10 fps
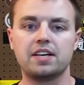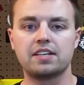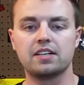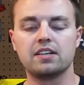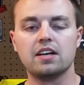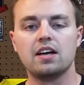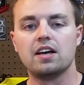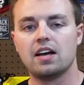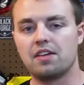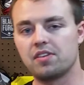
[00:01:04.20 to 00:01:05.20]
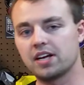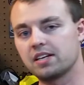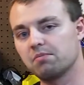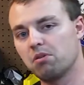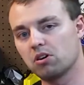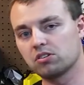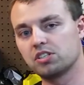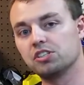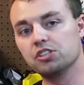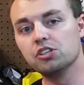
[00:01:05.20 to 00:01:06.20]
taken, and then I can impart
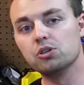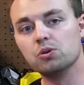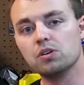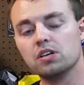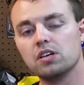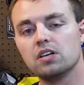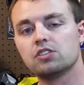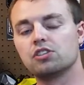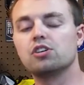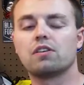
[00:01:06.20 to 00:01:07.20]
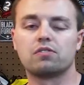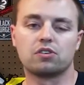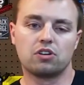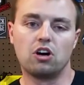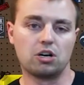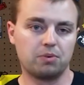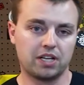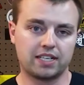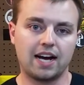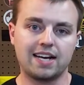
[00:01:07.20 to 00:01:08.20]
to you so you don't have to learn it the hard way
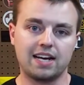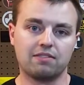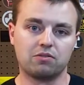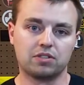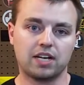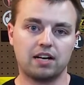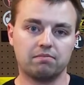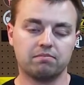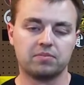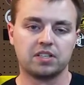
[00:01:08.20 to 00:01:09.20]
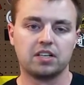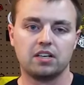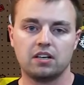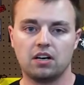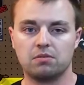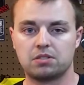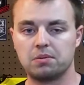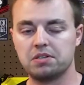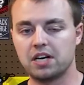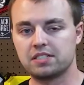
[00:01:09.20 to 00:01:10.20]
like I have over time.
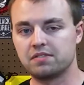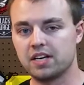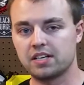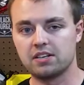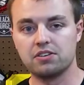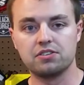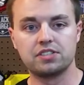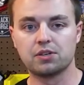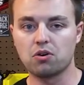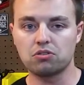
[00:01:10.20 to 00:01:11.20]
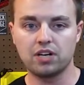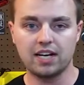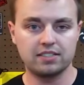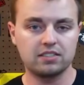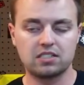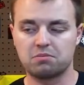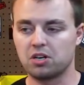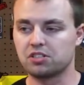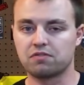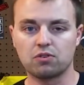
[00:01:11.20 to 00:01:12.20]
Some of you guys have taken 0 classes, some
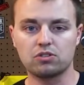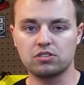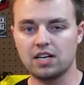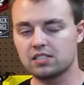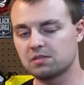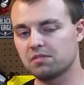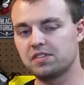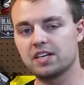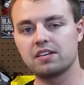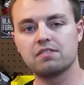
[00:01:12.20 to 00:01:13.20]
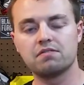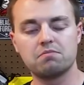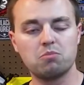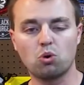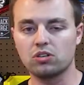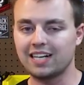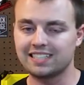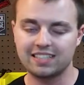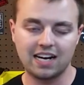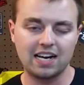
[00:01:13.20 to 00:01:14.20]
are on your first class, some have taken more
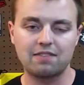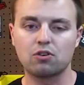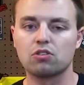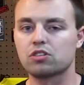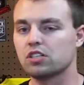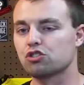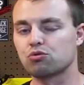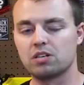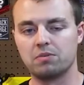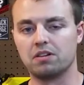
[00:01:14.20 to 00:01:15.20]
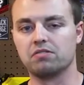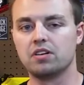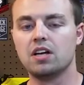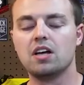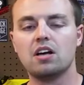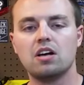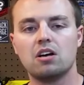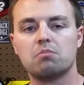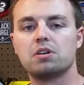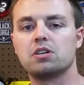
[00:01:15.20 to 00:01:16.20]
classes than I ever can dream of.
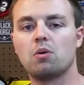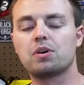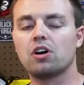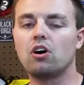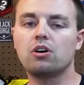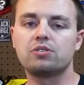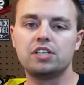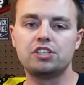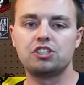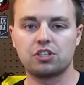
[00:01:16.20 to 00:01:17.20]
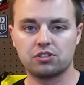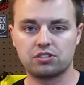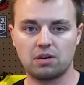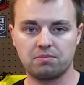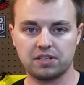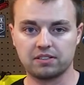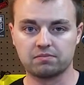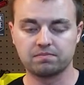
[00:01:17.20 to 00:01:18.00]
But you know what? We all teach each other something.